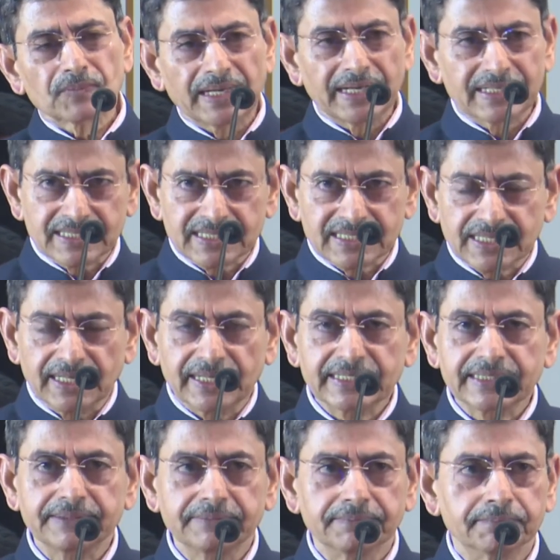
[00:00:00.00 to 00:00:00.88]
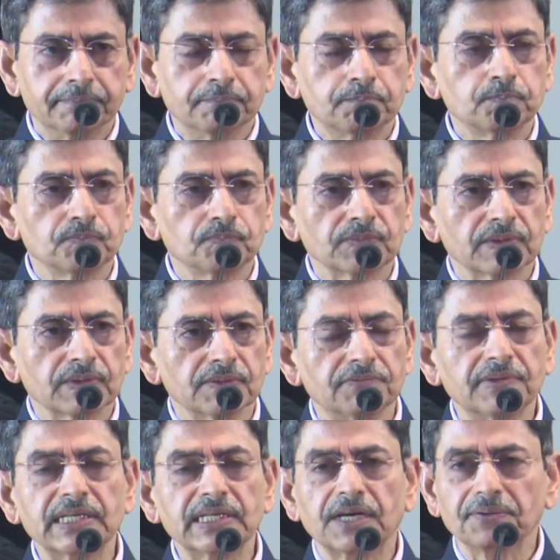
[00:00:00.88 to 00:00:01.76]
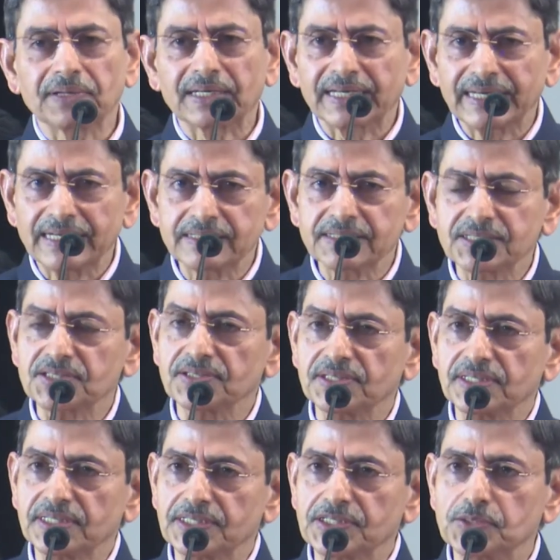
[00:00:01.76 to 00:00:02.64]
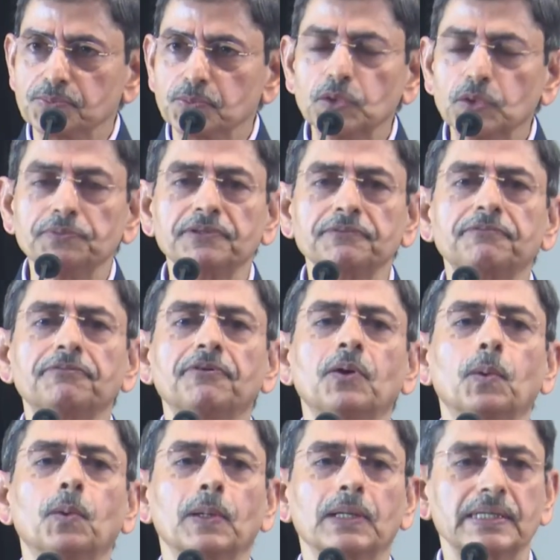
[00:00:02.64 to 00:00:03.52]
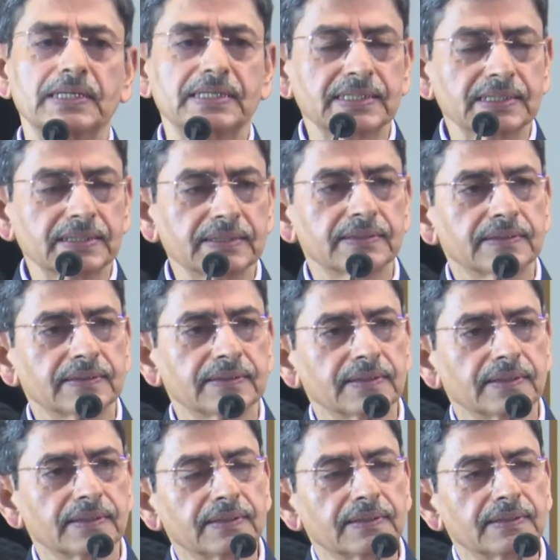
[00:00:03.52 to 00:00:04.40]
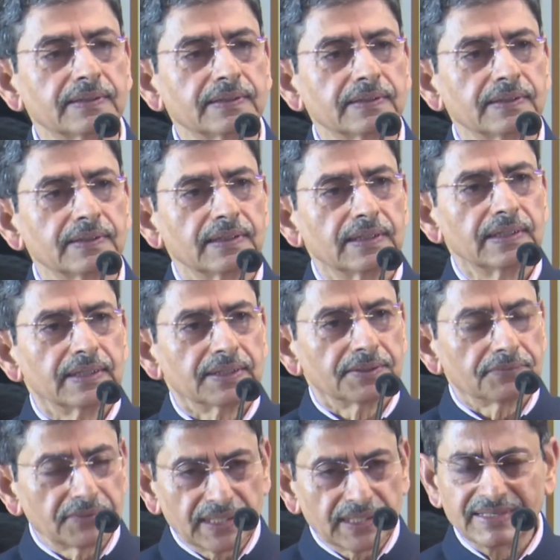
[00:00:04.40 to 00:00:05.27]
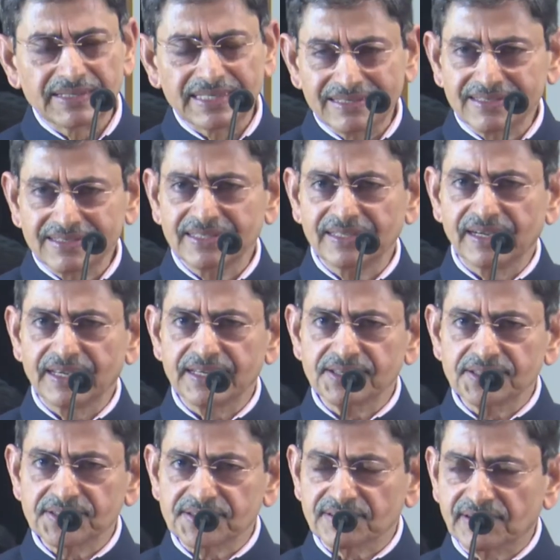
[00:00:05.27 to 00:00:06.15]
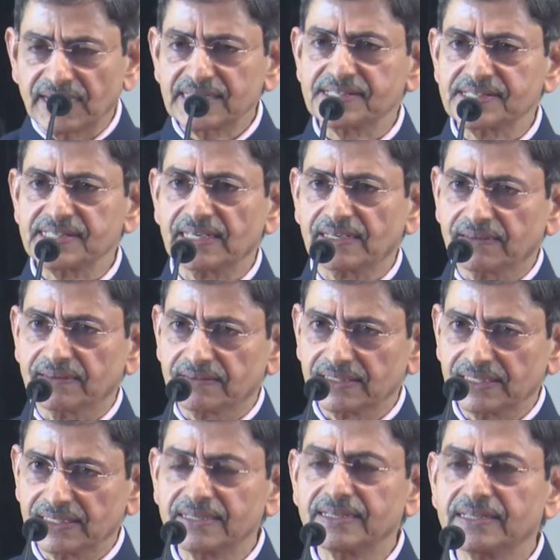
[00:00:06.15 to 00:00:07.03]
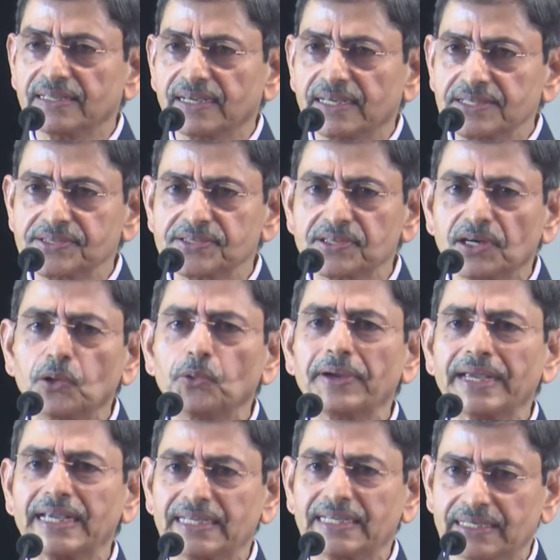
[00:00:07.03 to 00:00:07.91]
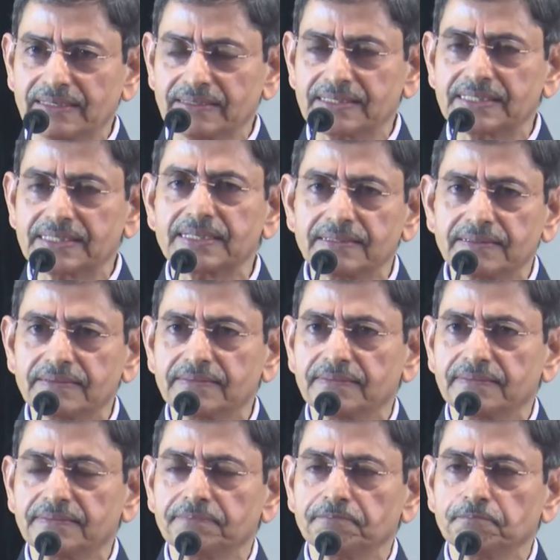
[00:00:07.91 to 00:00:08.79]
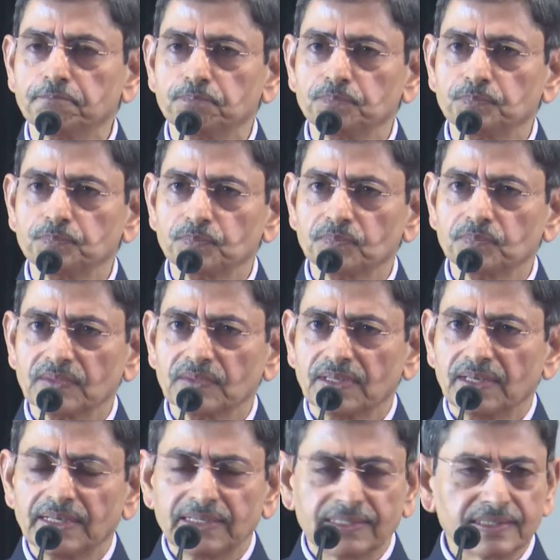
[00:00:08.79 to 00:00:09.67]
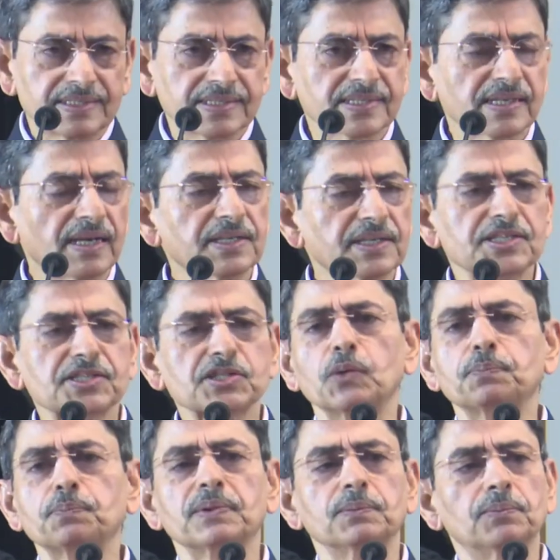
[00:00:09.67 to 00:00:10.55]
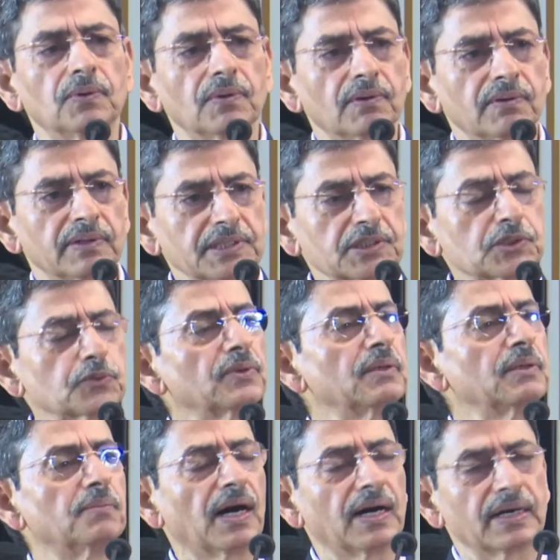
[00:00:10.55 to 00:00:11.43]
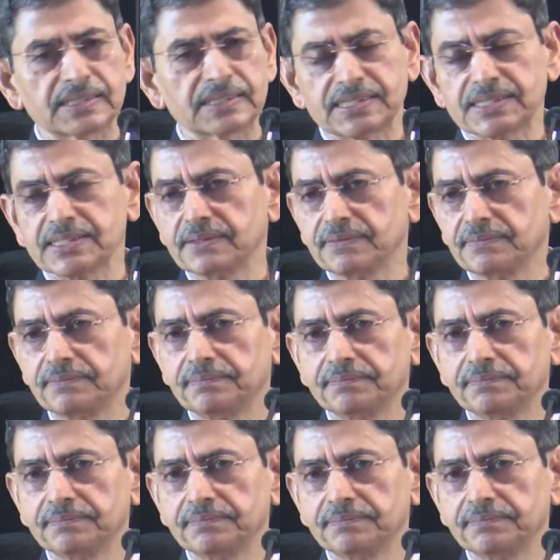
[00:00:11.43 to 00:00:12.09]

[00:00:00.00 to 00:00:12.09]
At a time when our country is moving forward, India is rising, India is awakened. It is unstoppable, it will march.